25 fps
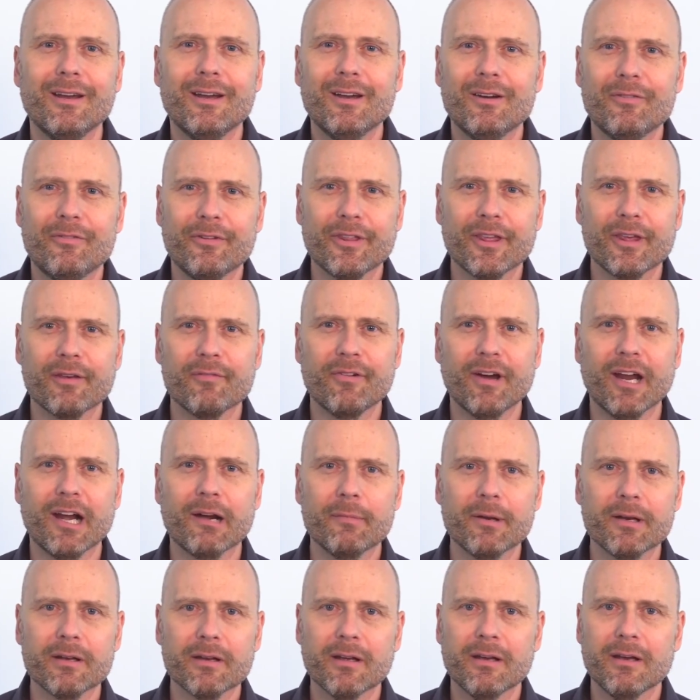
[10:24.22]
for the
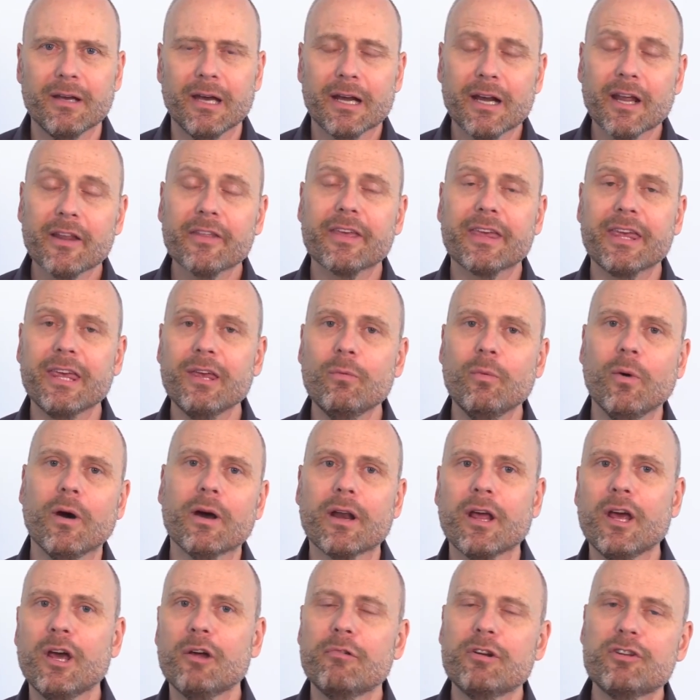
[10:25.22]
environment. Another key
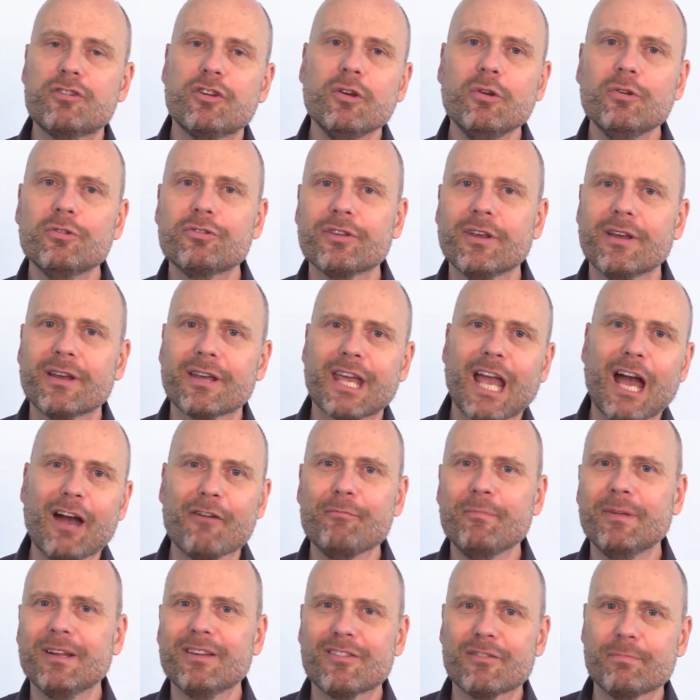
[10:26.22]
one reduce
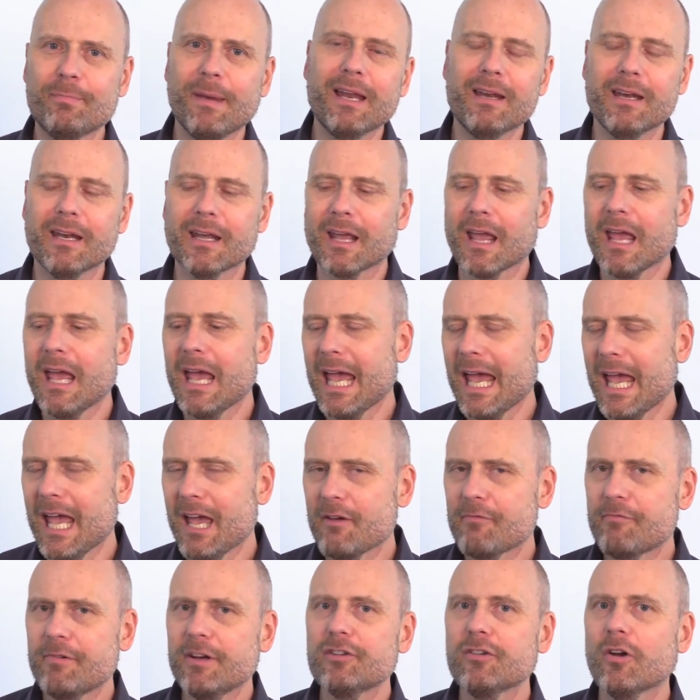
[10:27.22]
government spending.
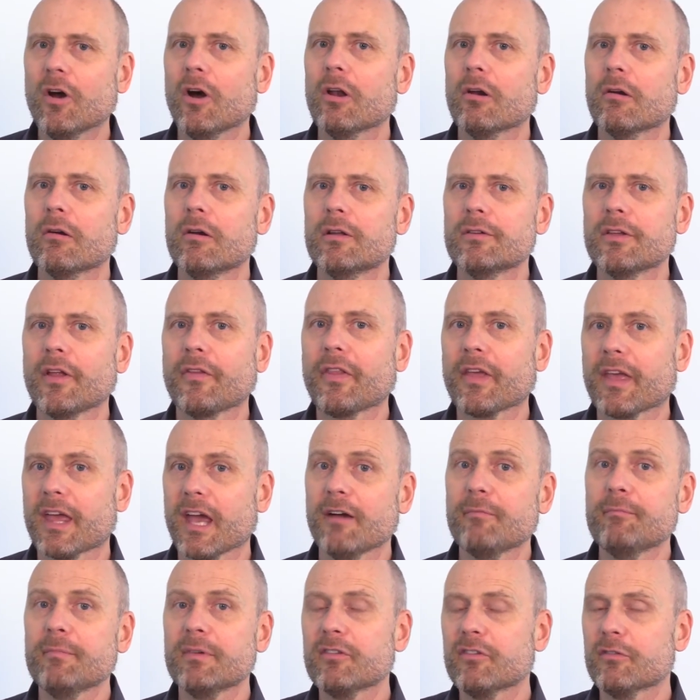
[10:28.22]
Every dollar that the
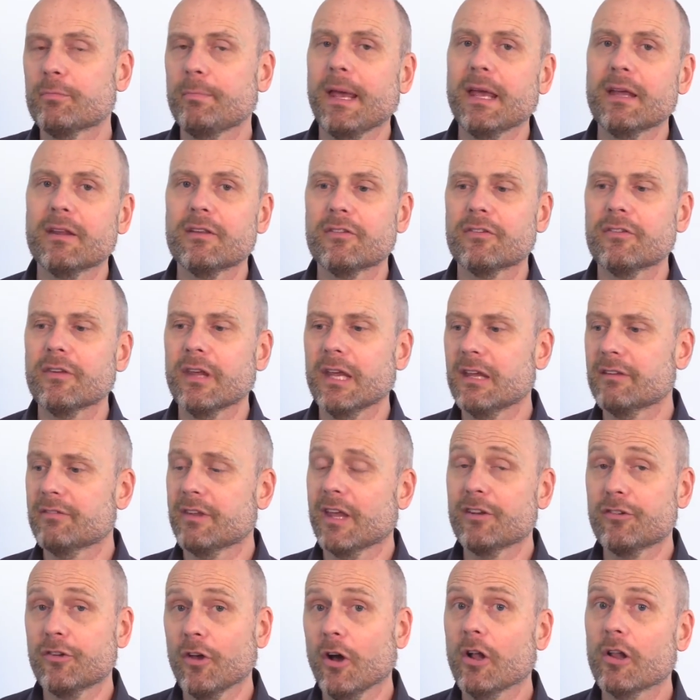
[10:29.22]
government spends is
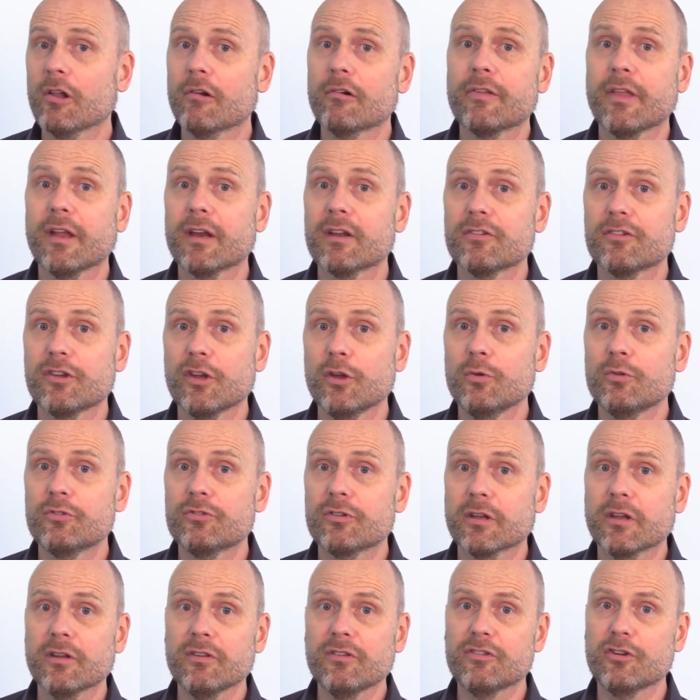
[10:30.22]
a dollar that is used
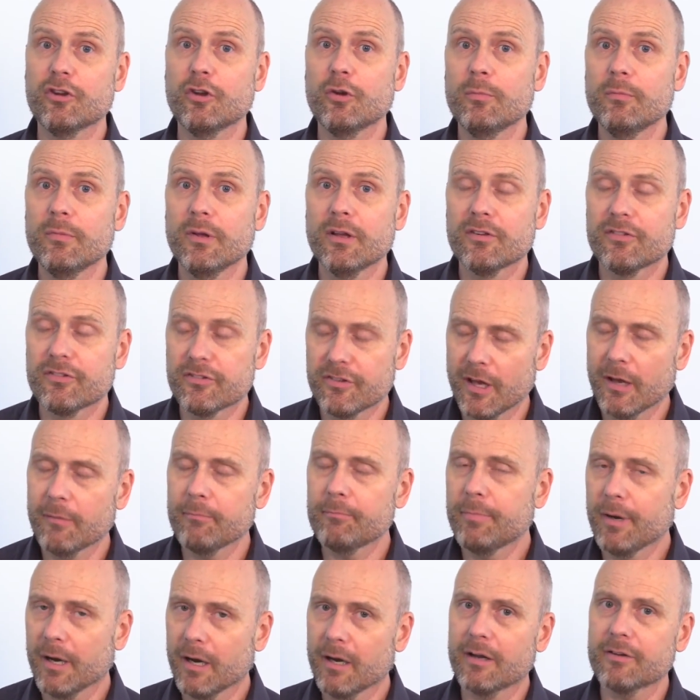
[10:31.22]
to consume some
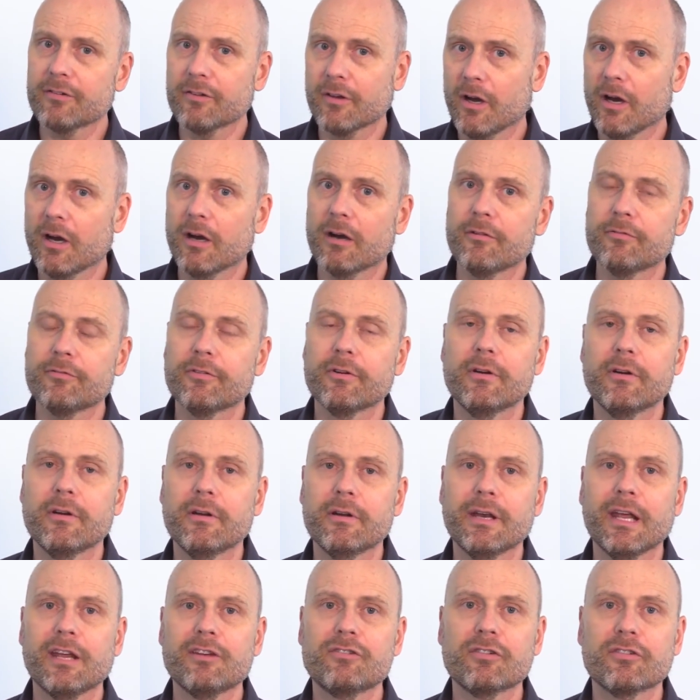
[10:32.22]
part of
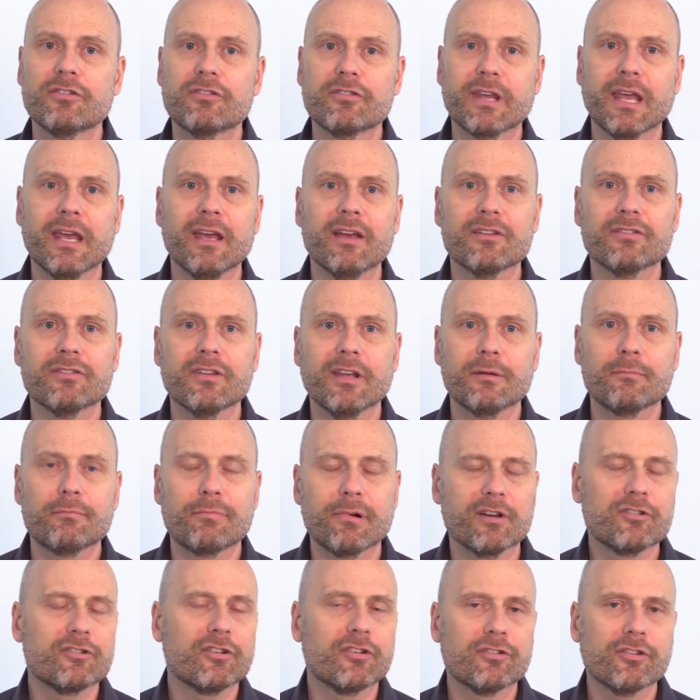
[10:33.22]
nature's scarce and
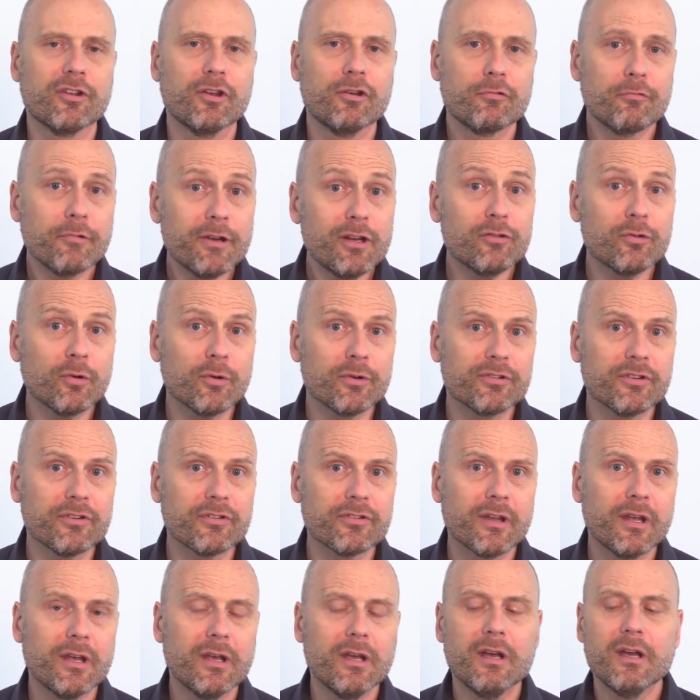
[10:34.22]
precious
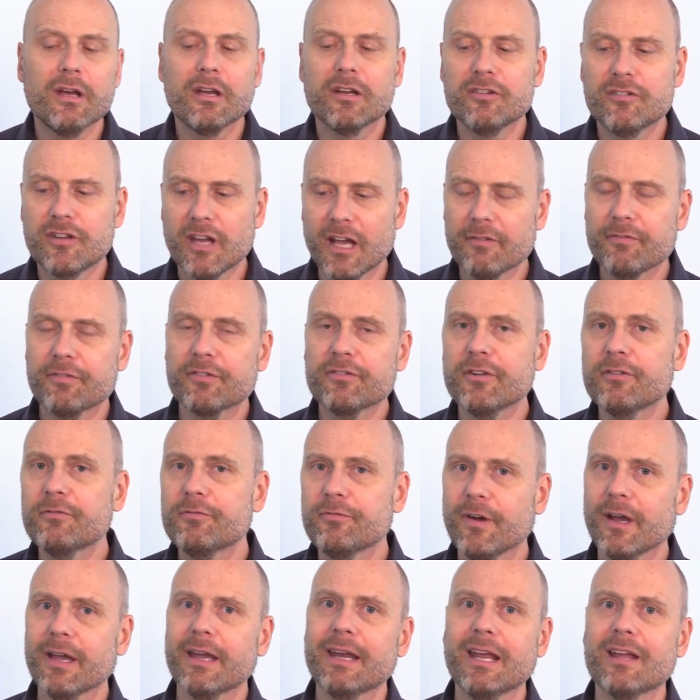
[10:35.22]
resources. Deficit
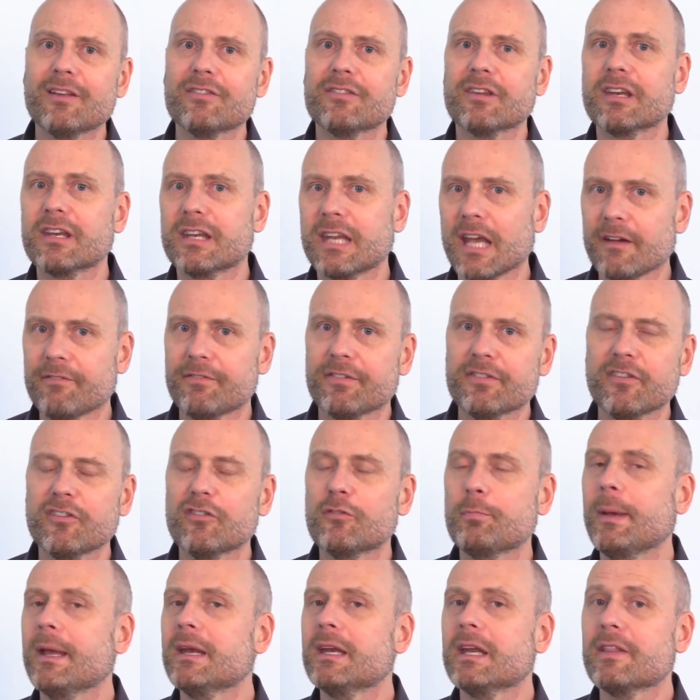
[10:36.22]
financing, deficit
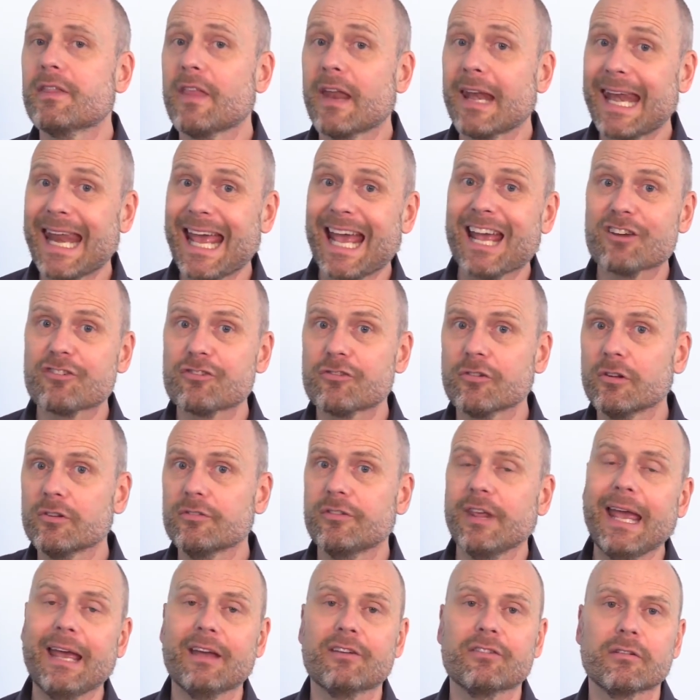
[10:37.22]
spending, the national
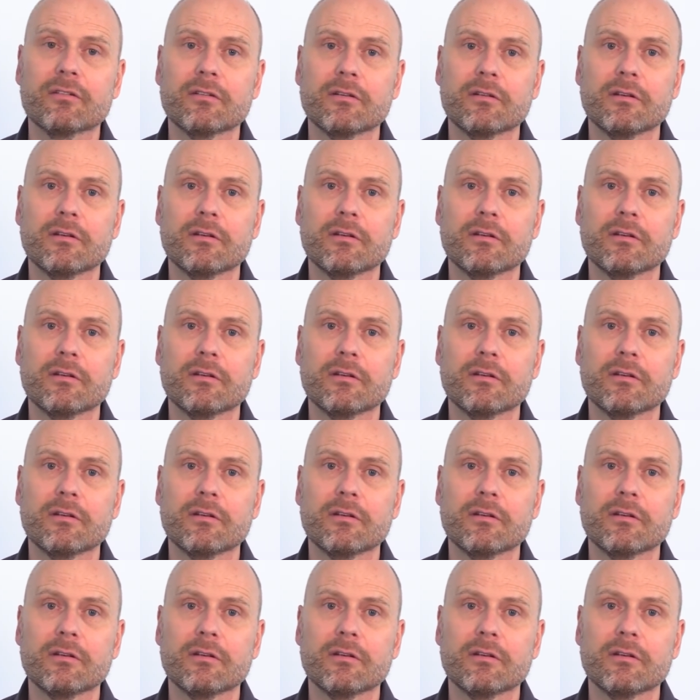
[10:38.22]
debt